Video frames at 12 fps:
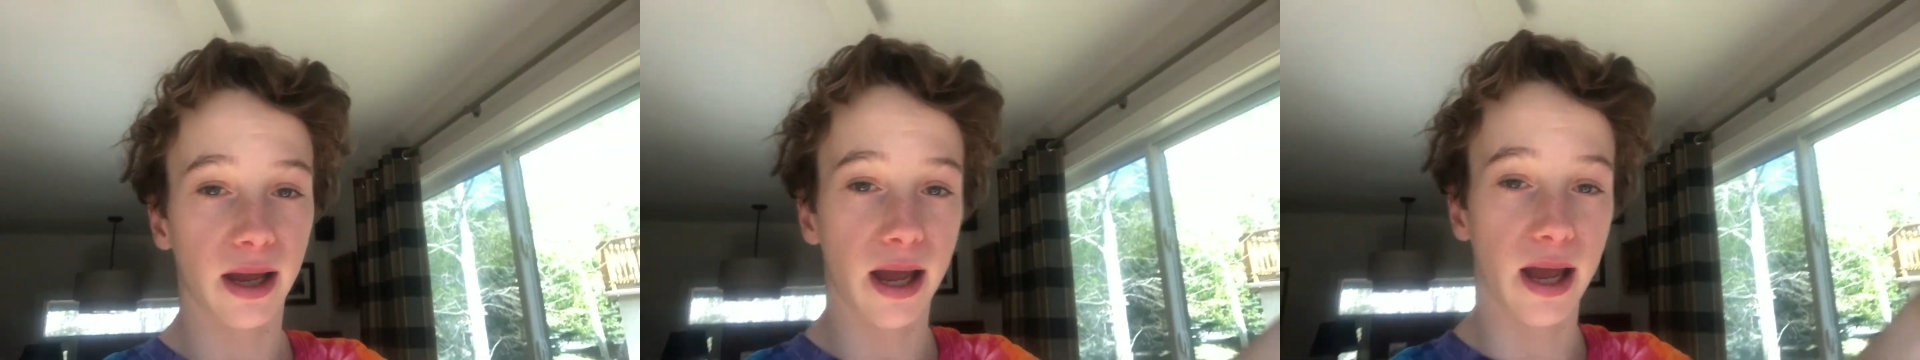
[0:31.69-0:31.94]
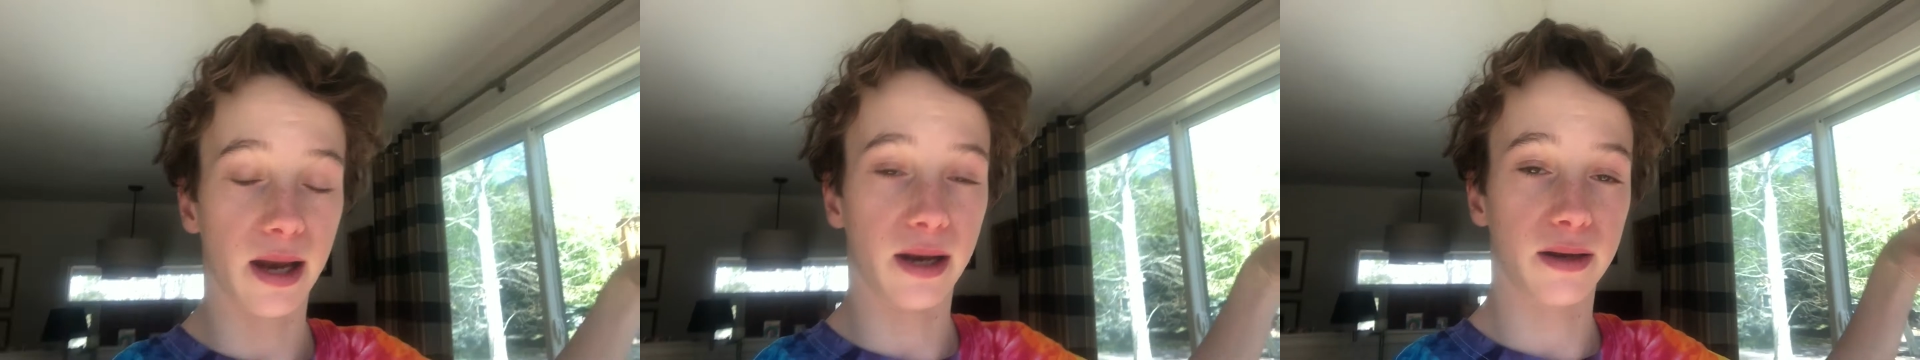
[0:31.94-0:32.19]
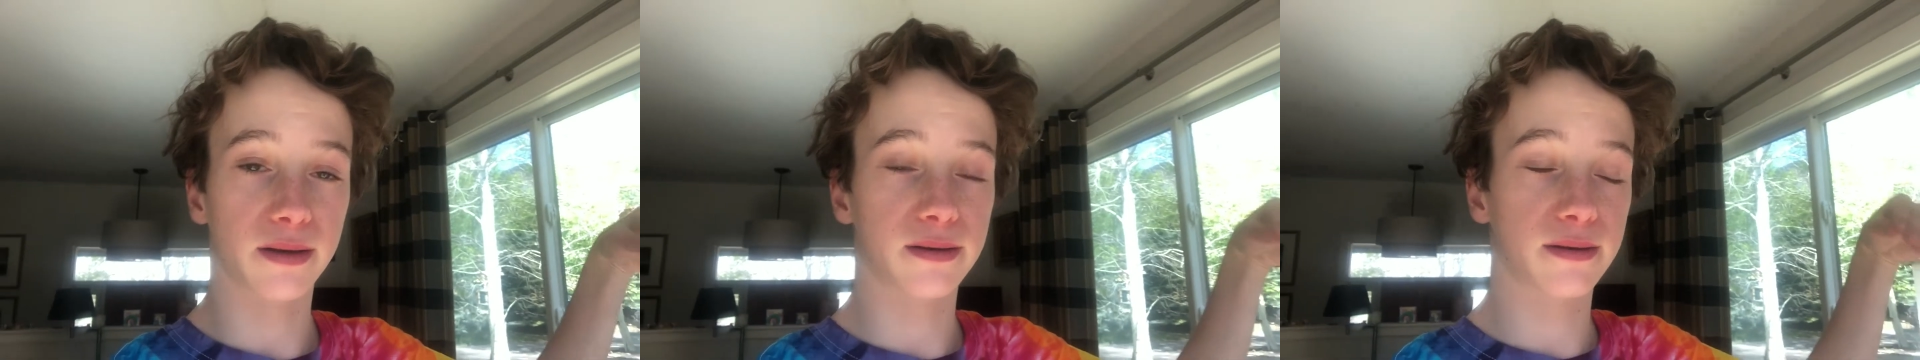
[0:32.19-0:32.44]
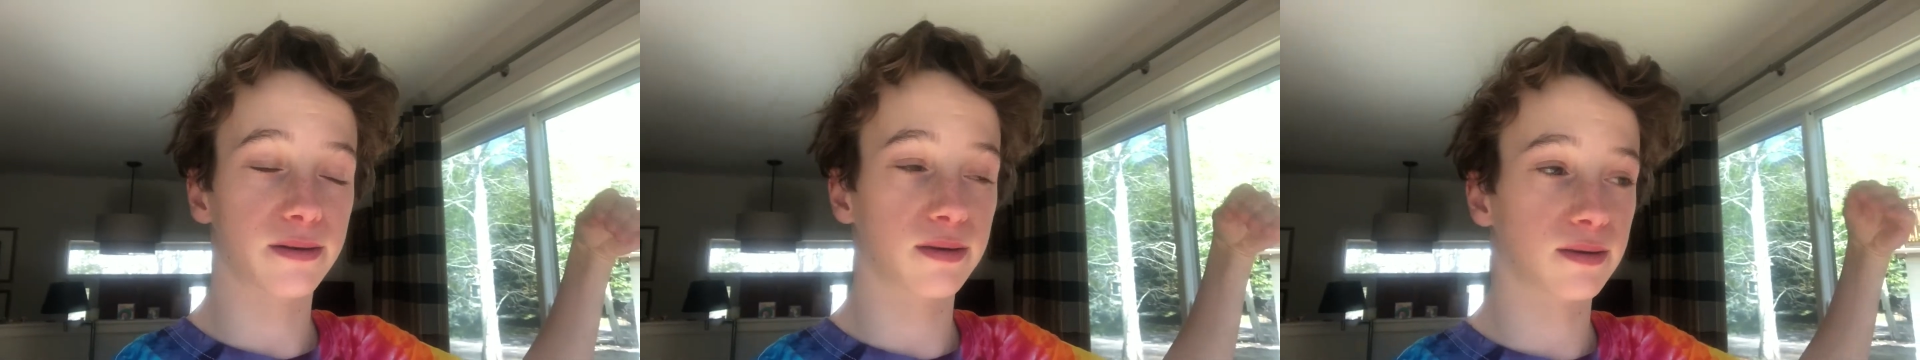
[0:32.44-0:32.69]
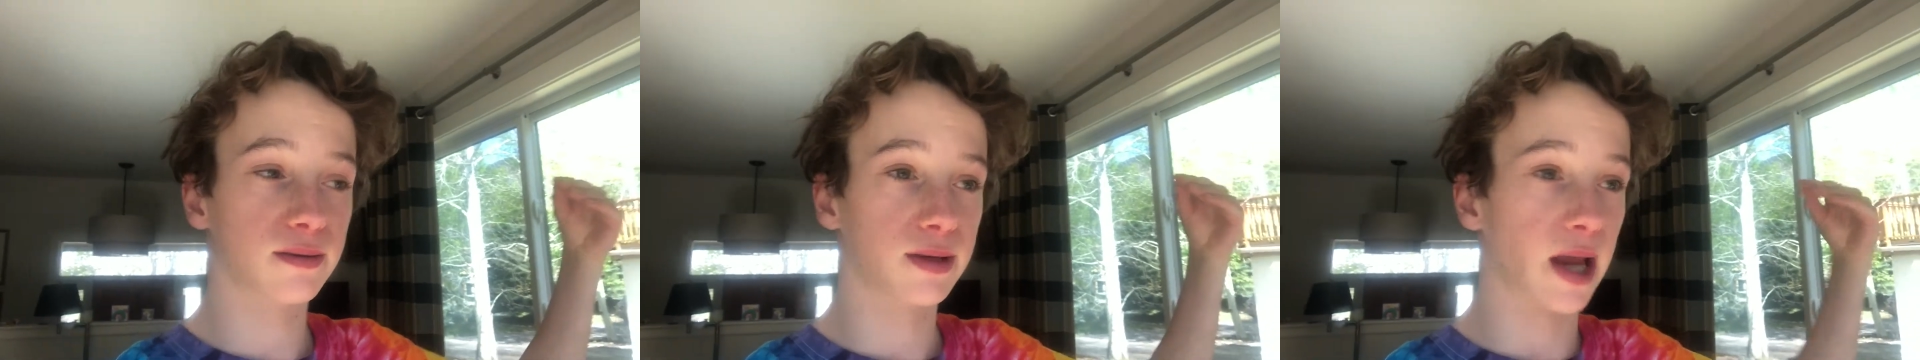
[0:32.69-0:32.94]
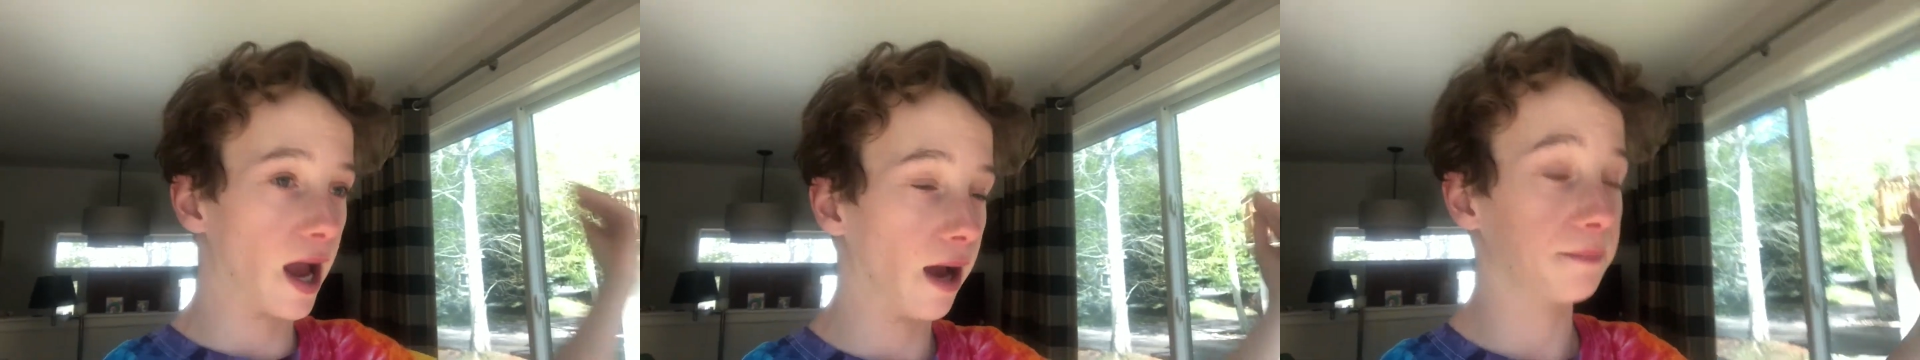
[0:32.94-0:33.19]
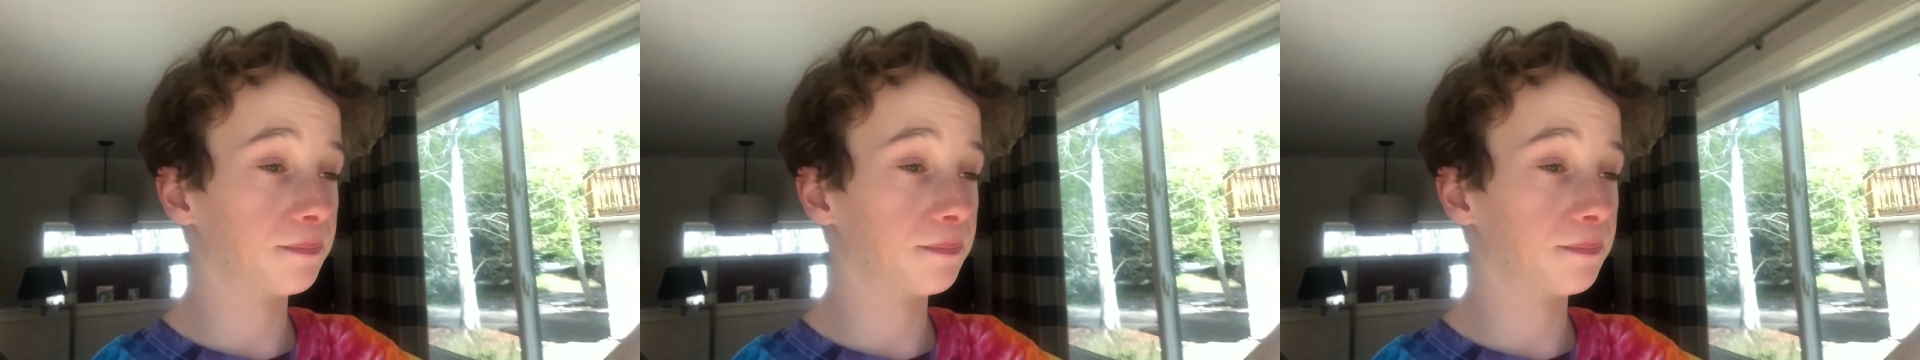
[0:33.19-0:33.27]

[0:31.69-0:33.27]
And yeah.